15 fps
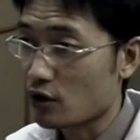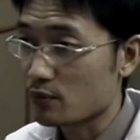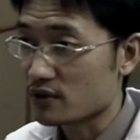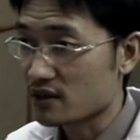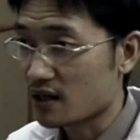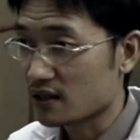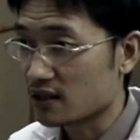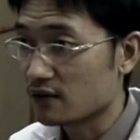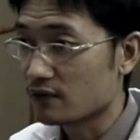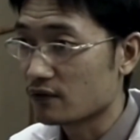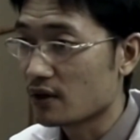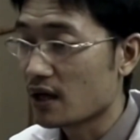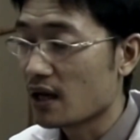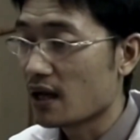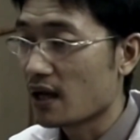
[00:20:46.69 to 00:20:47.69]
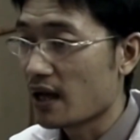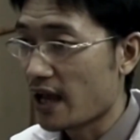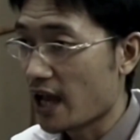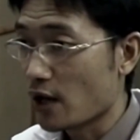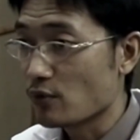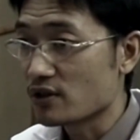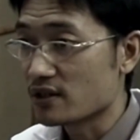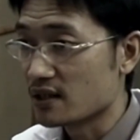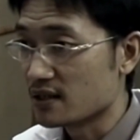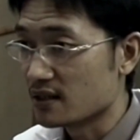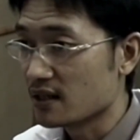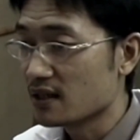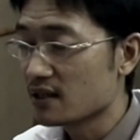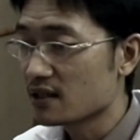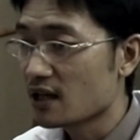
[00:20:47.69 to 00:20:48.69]
obstructive airways
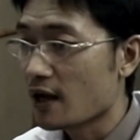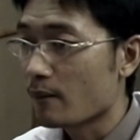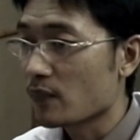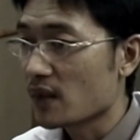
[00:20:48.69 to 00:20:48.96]
disease,